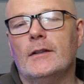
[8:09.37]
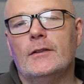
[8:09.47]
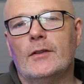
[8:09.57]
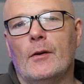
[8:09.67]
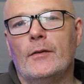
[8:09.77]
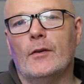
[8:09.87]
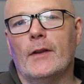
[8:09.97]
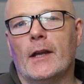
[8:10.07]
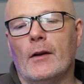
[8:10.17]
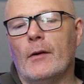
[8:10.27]
So if you're
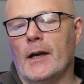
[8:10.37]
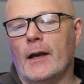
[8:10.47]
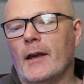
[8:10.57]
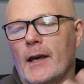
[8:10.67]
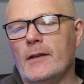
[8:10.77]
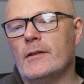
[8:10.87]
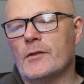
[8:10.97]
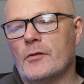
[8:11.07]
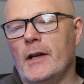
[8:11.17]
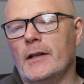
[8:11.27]
thinking, okay, I can get into this
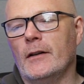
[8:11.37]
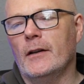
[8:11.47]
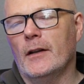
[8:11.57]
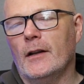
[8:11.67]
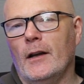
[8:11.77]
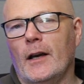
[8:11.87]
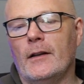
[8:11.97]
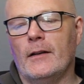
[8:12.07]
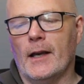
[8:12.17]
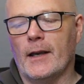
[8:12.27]
trading
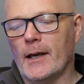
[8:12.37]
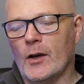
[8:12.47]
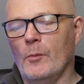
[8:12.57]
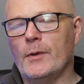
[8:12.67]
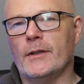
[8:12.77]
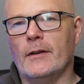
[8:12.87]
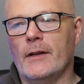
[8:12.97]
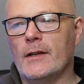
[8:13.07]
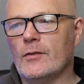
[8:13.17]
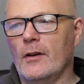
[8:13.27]
and I can get competent, and
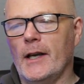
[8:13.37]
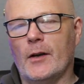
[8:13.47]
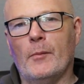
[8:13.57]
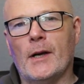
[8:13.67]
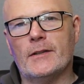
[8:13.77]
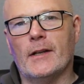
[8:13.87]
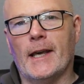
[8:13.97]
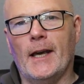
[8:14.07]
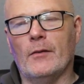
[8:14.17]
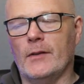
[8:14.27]
then suddenly I can pass an
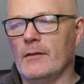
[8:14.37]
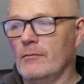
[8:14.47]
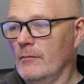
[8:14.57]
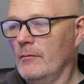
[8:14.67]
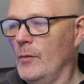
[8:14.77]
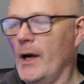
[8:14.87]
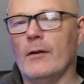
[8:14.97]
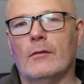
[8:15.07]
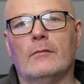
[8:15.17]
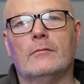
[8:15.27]
account, then wow,